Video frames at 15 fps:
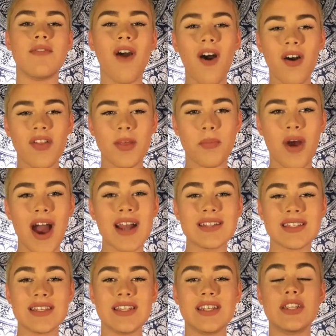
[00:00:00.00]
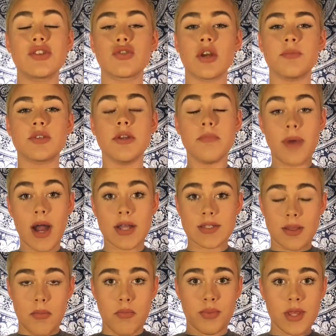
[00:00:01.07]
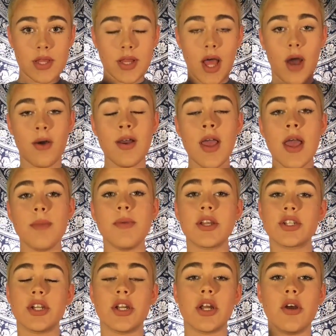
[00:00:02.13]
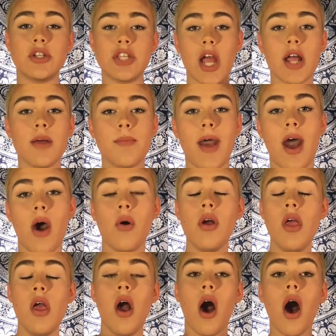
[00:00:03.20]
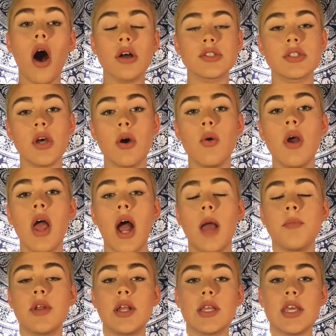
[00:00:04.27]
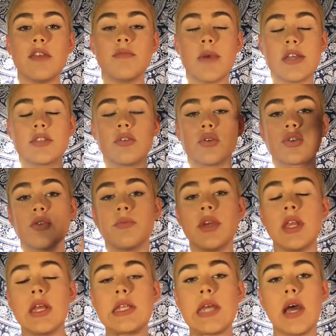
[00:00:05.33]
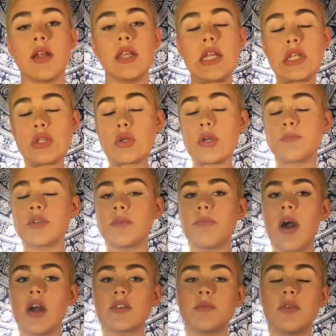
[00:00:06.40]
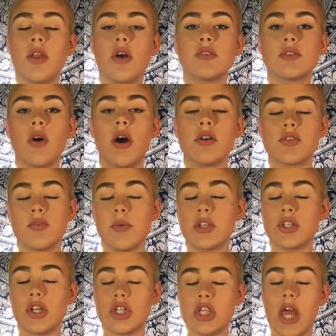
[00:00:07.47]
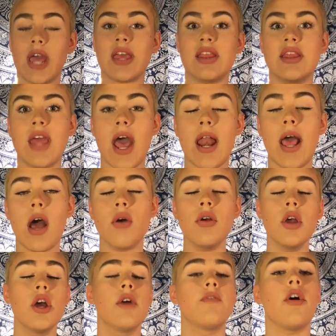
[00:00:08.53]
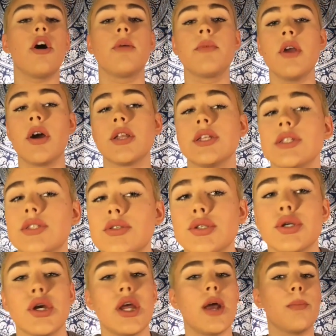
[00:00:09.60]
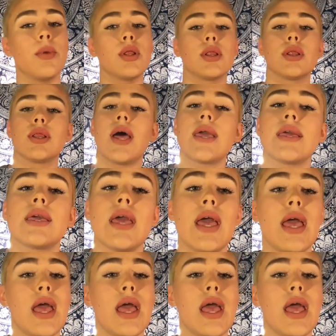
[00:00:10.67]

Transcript: to leave all the products in the description box below. Make sure to go check them out. Also, I'm going to leave my social media down in the description box below, so also make sure to check that out. Follow me on Instagram, like